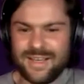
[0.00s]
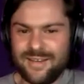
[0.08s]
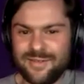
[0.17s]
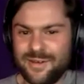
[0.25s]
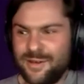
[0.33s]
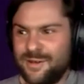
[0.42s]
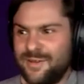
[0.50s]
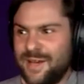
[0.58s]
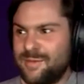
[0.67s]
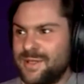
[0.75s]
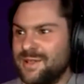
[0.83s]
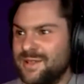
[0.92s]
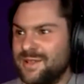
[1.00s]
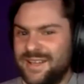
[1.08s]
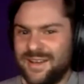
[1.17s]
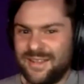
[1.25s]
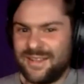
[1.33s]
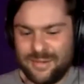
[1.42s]
a photo of absolutely
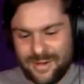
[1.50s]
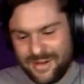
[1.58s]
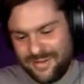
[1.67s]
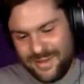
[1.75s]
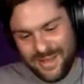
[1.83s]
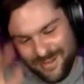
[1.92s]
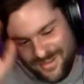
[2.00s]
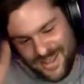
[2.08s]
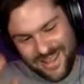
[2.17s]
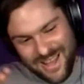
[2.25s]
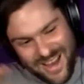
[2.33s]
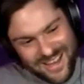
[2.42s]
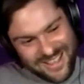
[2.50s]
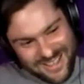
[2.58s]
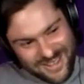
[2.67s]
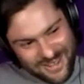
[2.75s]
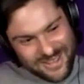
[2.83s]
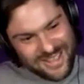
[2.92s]
nothing, but if the lines
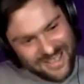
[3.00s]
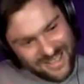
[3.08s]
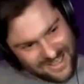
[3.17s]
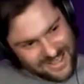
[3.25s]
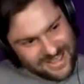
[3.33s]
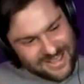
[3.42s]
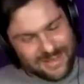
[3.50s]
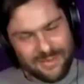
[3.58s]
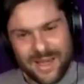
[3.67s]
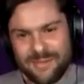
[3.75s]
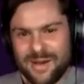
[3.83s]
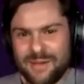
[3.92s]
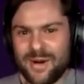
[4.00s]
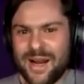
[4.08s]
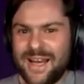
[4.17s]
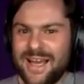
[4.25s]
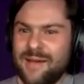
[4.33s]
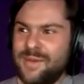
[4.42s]
all just make my
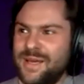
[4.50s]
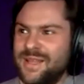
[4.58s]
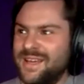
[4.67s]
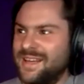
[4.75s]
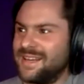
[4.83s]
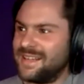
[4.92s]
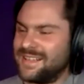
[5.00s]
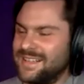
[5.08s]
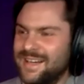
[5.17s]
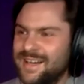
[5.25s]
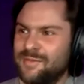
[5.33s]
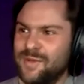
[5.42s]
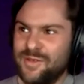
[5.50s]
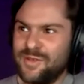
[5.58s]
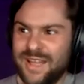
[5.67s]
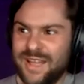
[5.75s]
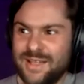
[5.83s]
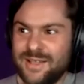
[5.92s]
brain happy, then I'm good
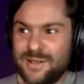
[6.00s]
for that too.